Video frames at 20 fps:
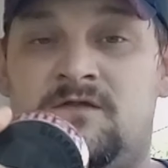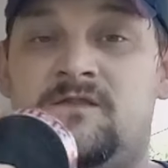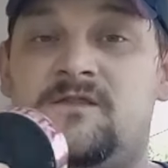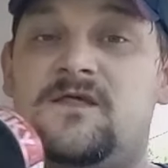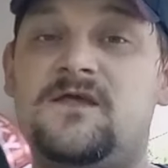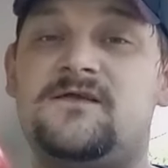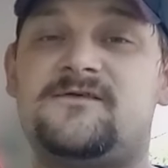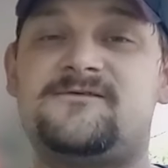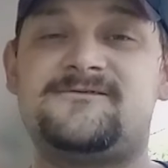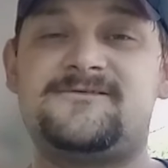
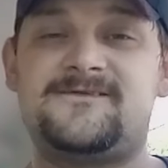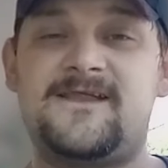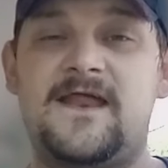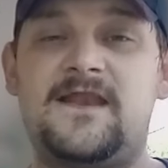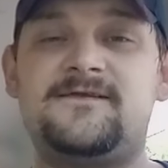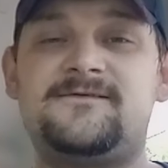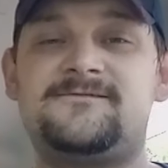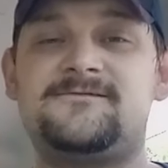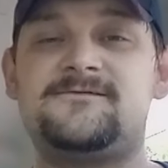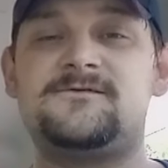The
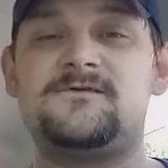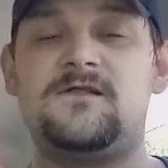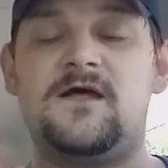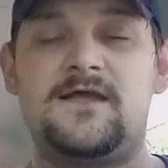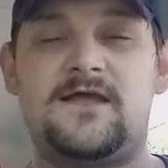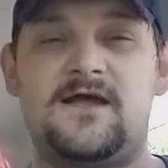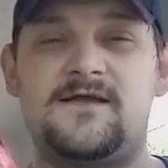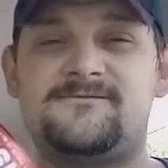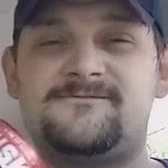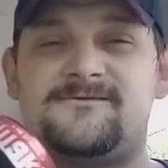aesthetics,
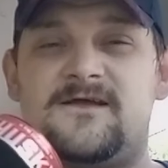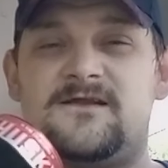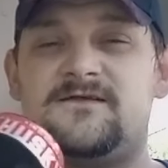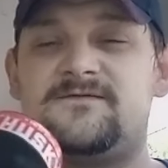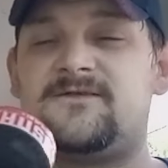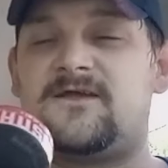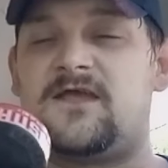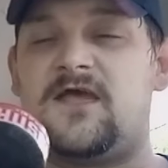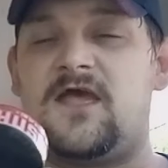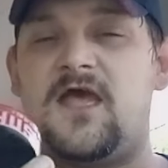like I said,
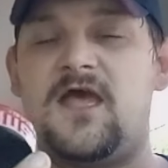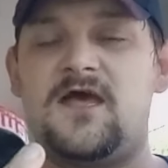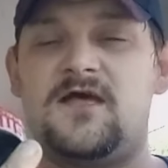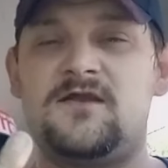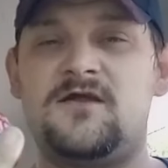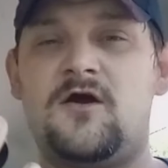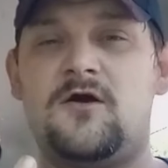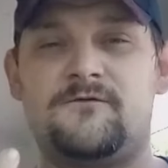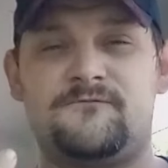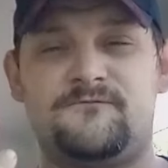of the
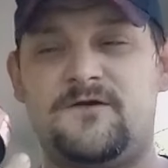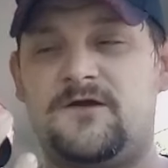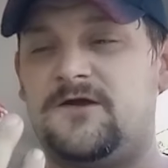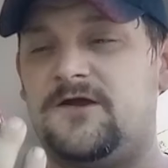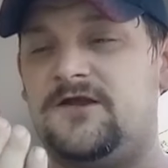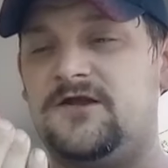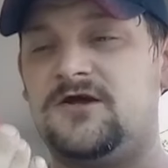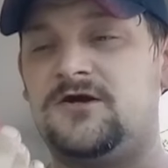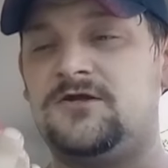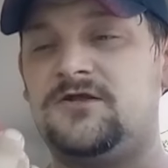can are
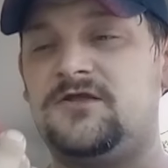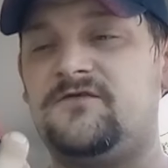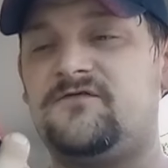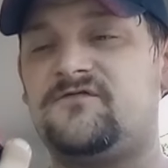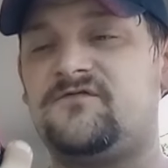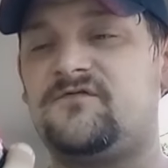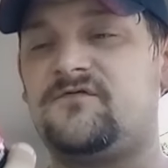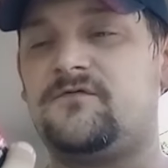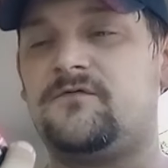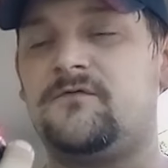very
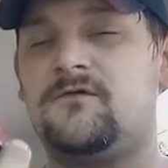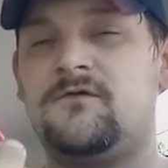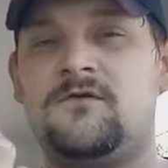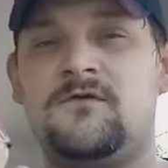nice.